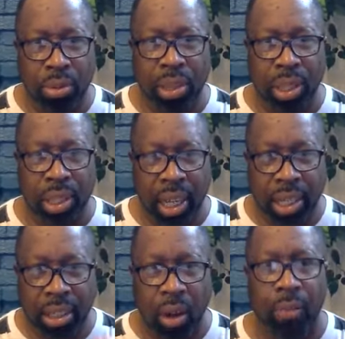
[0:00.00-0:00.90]
it
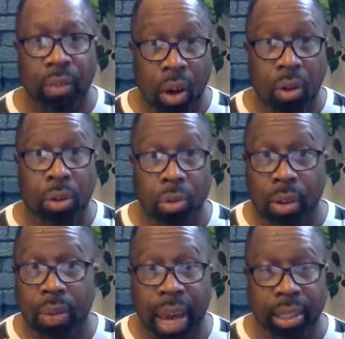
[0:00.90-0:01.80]
takes off all the rough
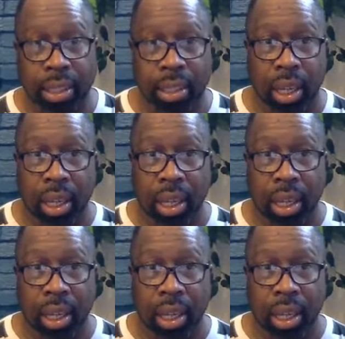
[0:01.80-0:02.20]
edges